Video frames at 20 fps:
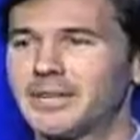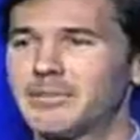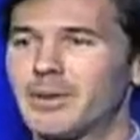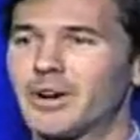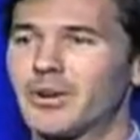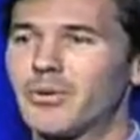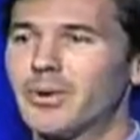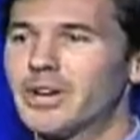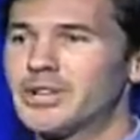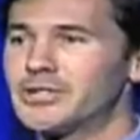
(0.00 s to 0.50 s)
my
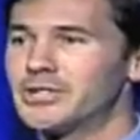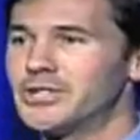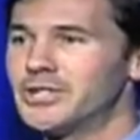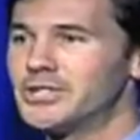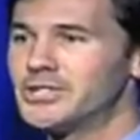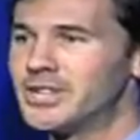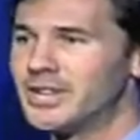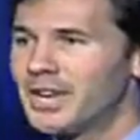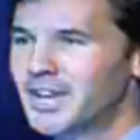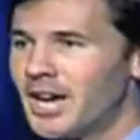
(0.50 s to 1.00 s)

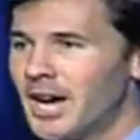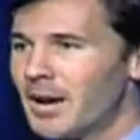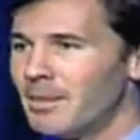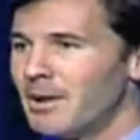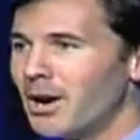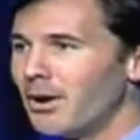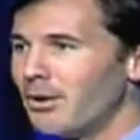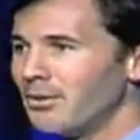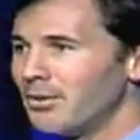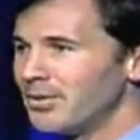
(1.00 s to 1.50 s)
questions
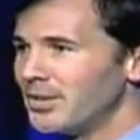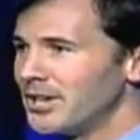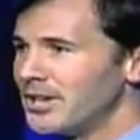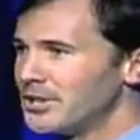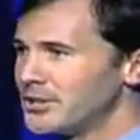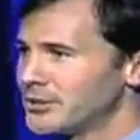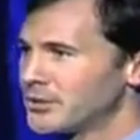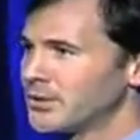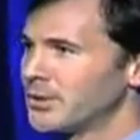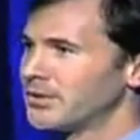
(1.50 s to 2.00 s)
about the
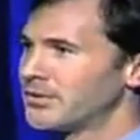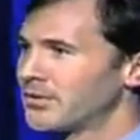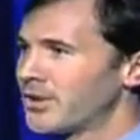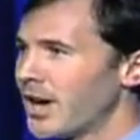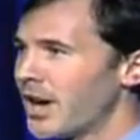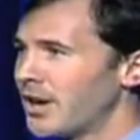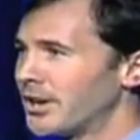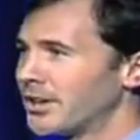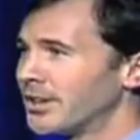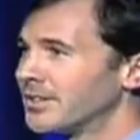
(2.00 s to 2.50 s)
history of
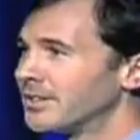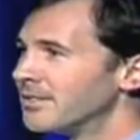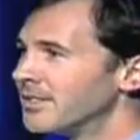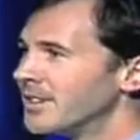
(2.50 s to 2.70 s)
scouting,